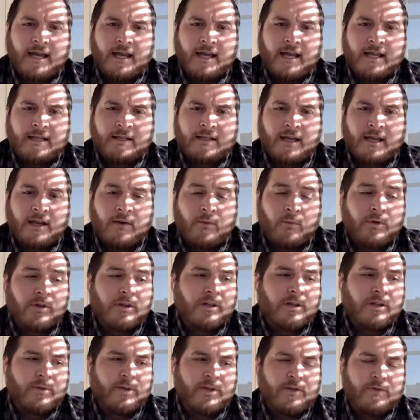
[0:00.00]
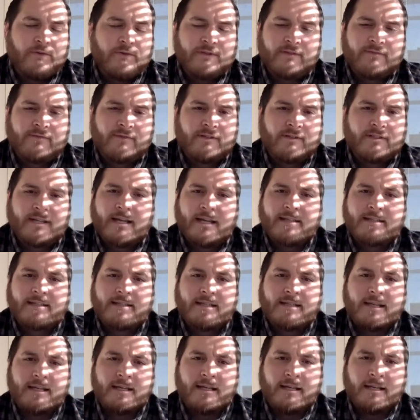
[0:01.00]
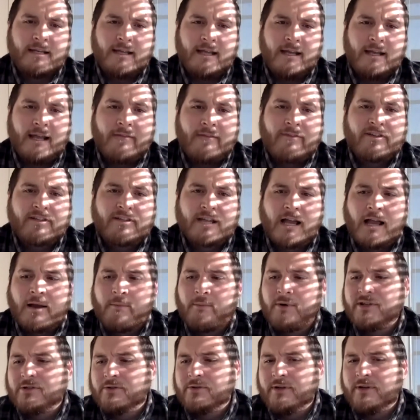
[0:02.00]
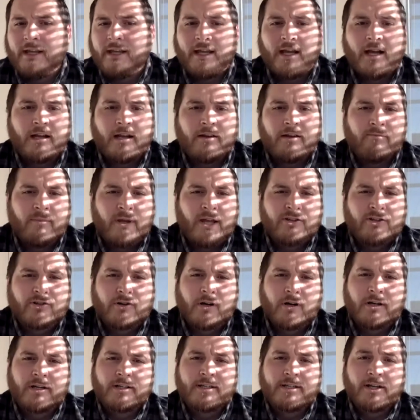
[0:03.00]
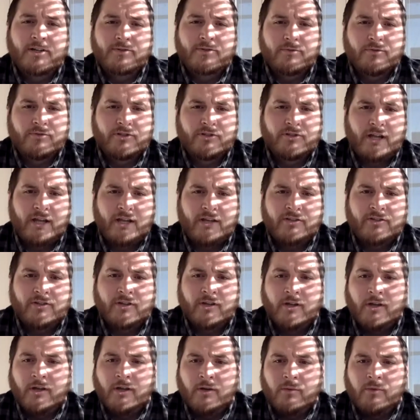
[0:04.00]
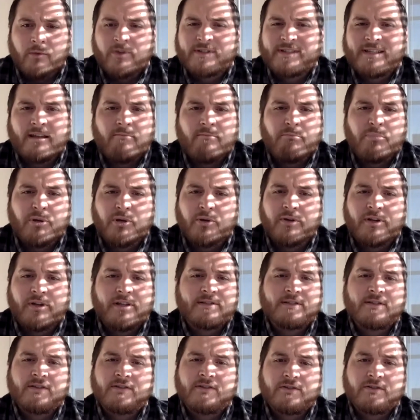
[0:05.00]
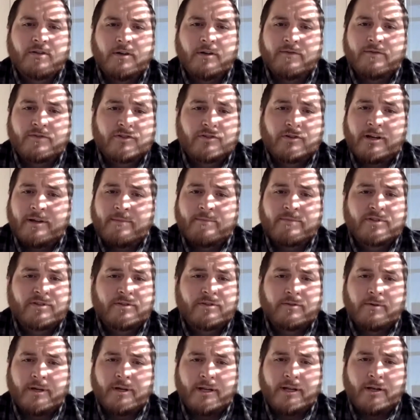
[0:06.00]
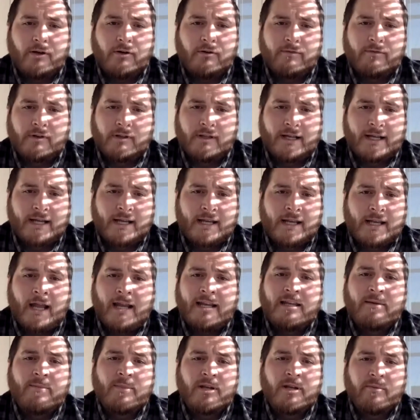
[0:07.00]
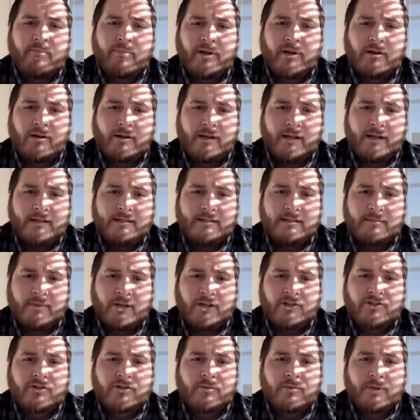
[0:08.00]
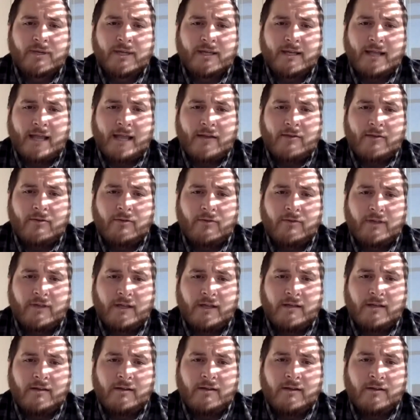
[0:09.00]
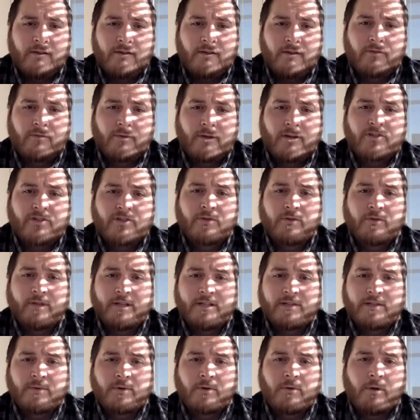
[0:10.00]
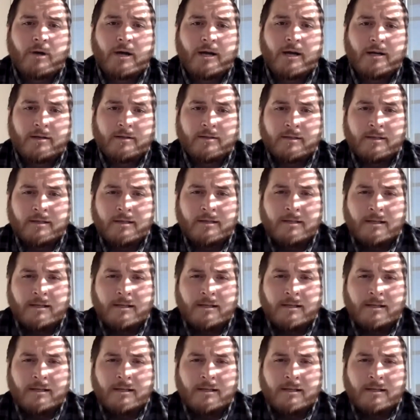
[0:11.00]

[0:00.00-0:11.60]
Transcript: And really we use it for testing. And every time we do any kind of major architectural change, we'll send billions of streams through it over like a 90-minute period to make sure we can handle the threshold that's required.